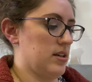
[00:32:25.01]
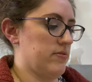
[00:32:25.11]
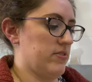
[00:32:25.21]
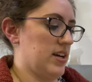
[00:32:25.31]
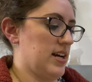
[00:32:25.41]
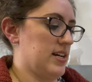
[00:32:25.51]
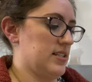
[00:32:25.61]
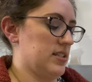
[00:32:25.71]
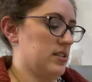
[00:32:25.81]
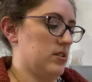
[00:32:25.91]
If I
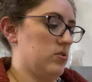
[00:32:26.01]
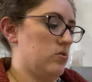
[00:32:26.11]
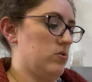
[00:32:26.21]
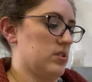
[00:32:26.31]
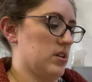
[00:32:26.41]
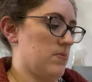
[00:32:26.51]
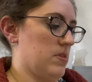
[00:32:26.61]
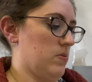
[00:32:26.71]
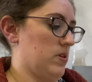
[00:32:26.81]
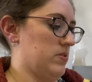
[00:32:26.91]
had all the time in
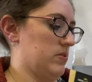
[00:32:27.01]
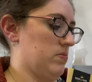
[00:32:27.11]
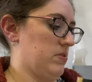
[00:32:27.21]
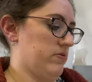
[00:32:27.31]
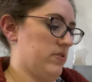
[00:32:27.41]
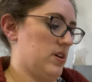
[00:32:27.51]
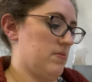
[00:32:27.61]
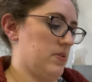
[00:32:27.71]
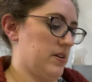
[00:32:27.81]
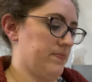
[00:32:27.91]
the world, it would be fine,
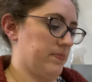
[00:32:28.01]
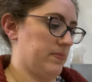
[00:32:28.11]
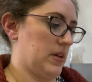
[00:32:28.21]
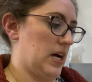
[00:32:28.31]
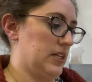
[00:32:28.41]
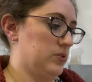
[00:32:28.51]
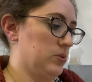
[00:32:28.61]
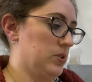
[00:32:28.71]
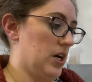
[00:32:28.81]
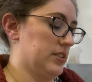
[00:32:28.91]
but I do
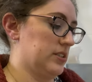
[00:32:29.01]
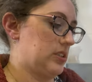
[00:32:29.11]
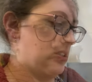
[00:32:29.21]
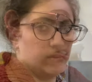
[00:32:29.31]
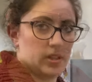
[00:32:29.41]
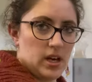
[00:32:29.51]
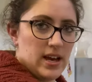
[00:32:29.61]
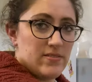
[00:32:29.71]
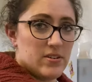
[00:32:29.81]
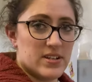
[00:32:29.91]
not. I
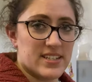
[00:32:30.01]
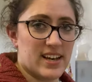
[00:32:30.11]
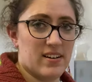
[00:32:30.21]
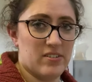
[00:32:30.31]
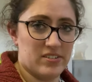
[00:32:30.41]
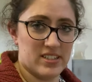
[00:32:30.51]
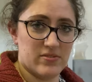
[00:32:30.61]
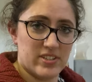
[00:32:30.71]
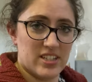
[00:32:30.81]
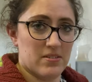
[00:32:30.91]
have no idea how long this
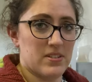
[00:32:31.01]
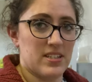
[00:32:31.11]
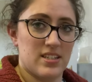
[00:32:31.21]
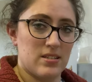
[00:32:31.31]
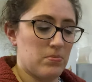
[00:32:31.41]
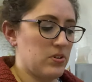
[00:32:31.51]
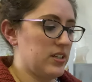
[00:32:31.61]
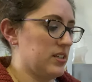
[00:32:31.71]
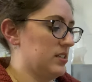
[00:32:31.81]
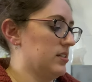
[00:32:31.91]
video is at this
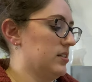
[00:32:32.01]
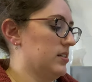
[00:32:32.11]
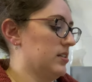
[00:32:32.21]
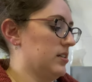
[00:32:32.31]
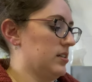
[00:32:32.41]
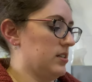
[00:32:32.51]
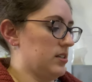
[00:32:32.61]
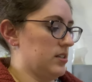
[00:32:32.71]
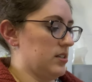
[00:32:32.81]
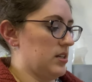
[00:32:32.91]
point.
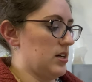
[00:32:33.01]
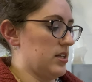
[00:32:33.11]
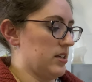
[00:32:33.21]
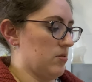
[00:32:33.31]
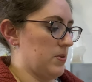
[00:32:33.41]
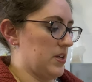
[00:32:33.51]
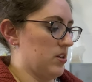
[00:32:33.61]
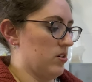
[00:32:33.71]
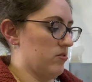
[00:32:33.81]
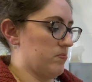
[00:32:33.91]
There'll be a
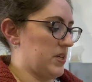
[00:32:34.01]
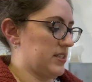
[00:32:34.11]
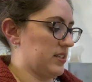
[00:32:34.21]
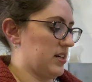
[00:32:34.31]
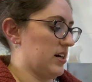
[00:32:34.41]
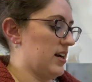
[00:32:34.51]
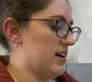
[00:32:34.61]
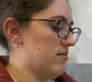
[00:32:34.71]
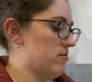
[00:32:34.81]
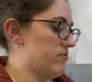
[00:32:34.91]
lot of bits cut
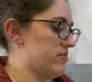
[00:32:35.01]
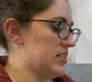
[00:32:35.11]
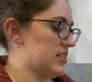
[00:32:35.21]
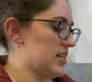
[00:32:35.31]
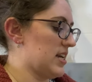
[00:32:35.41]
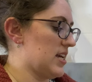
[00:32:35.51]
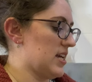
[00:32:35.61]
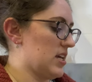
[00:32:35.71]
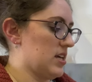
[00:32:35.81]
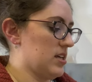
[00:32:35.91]
out,
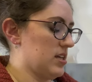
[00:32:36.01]
obviously.